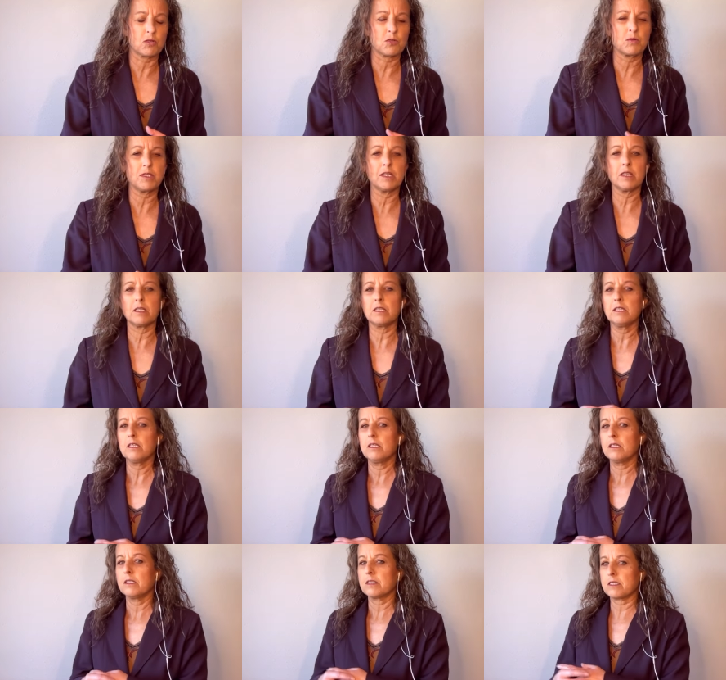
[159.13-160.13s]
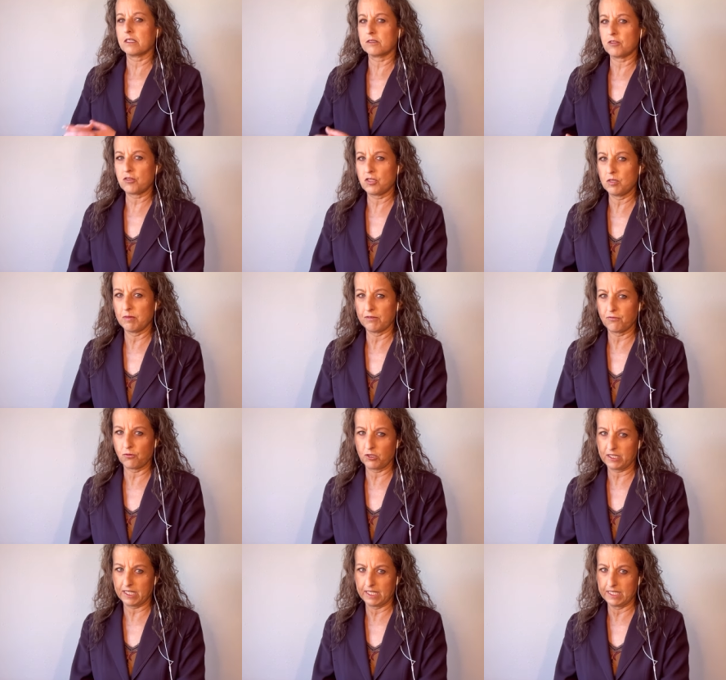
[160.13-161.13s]
green, Douglas
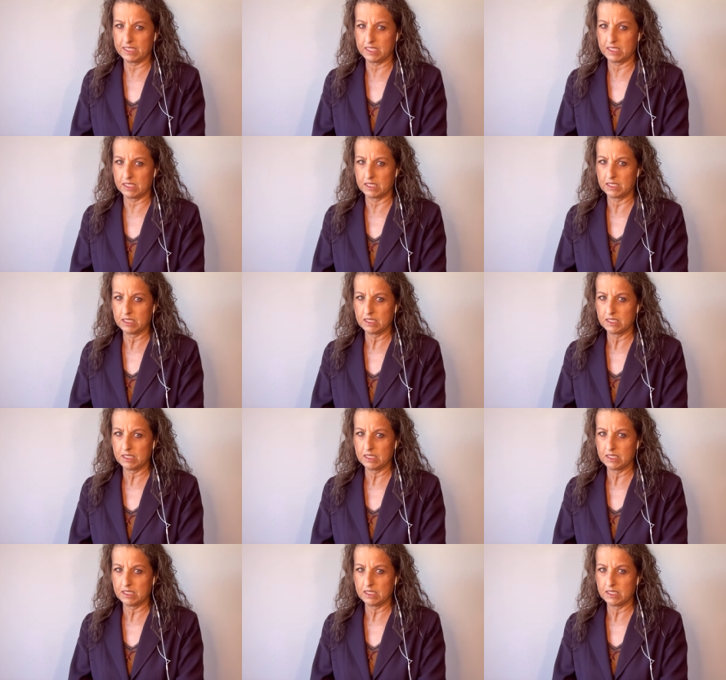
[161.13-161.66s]
2x4 KD,